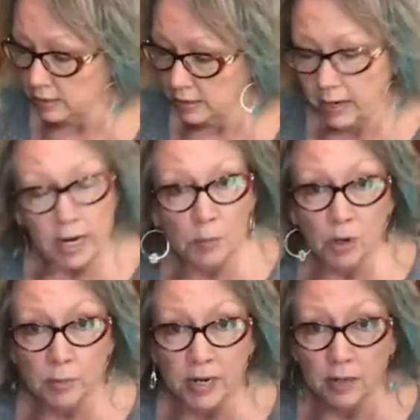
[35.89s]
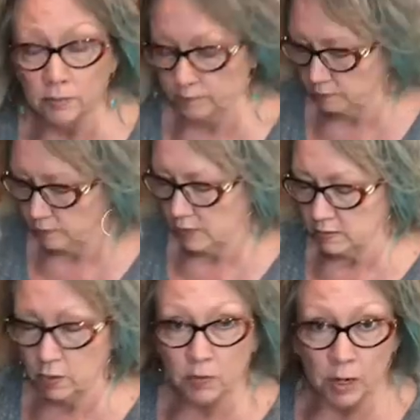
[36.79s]
and hamburger meat. So
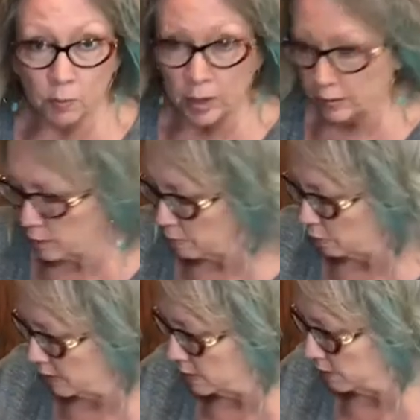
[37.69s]
I've got a round hamburger meat.